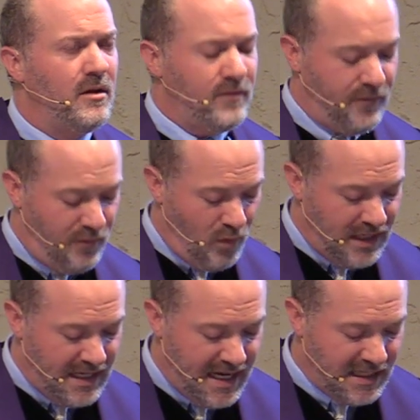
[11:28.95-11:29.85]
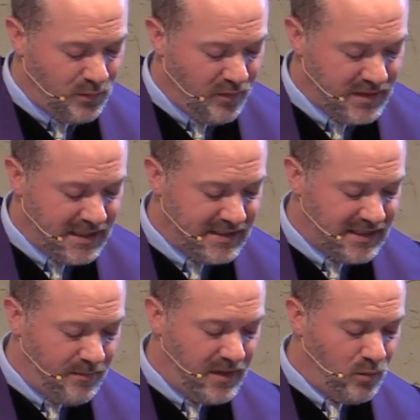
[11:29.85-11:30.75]
For 40 days we
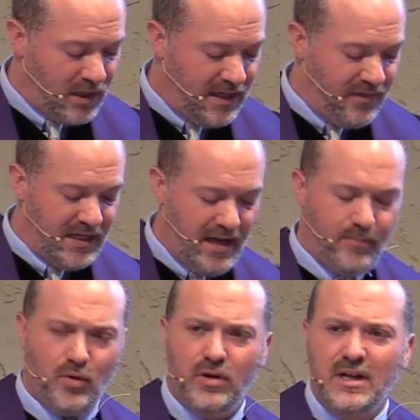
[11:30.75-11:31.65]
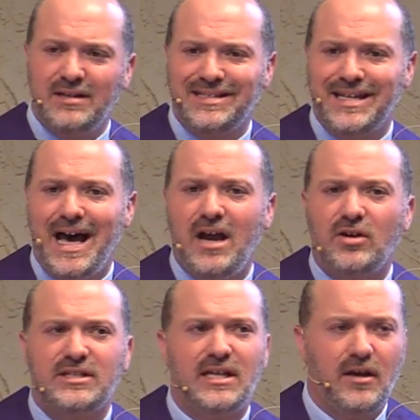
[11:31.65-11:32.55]
resist something we're giving up, or deny
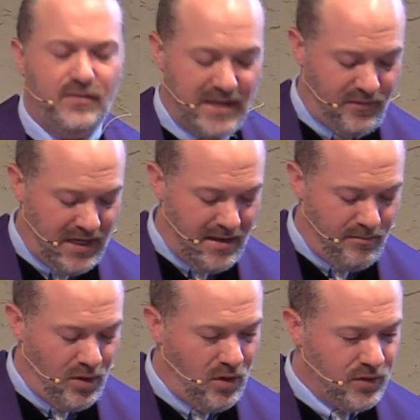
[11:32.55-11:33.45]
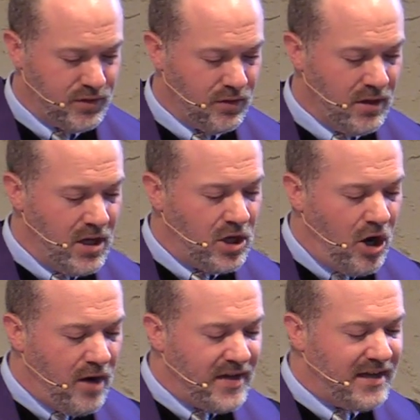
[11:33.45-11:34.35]
ourselves every impulse, or
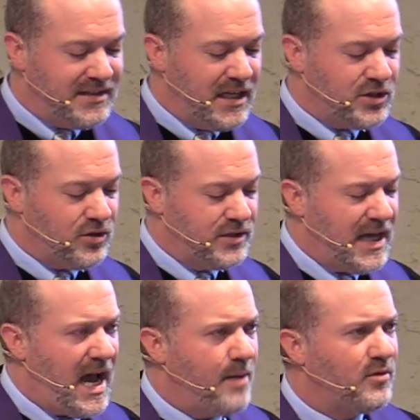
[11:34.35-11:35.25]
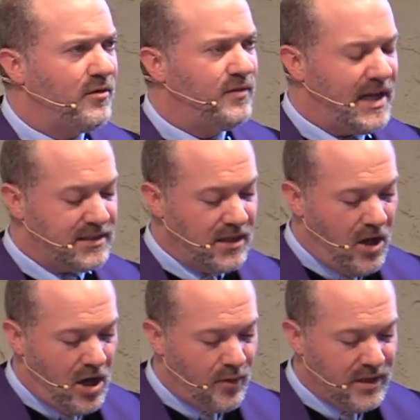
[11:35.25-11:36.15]
carve out intentional time to reflect
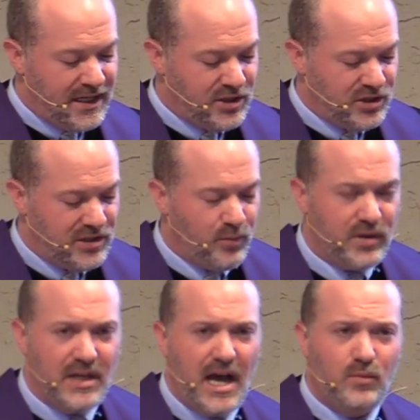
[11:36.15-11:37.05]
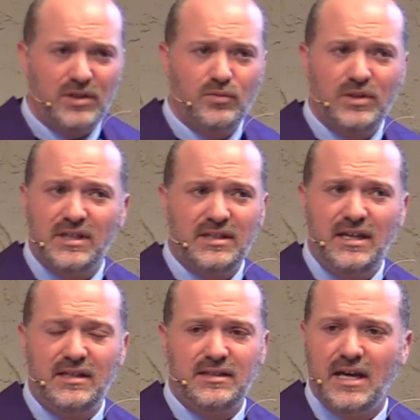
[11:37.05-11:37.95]
on our relationship with God, which
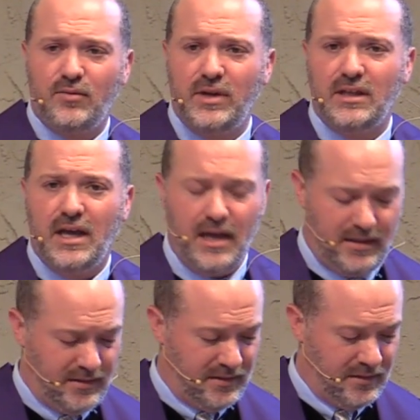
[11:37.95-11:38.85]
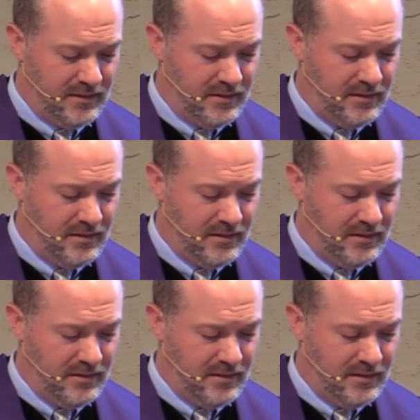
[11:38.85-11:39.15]
isn't easy, I realize.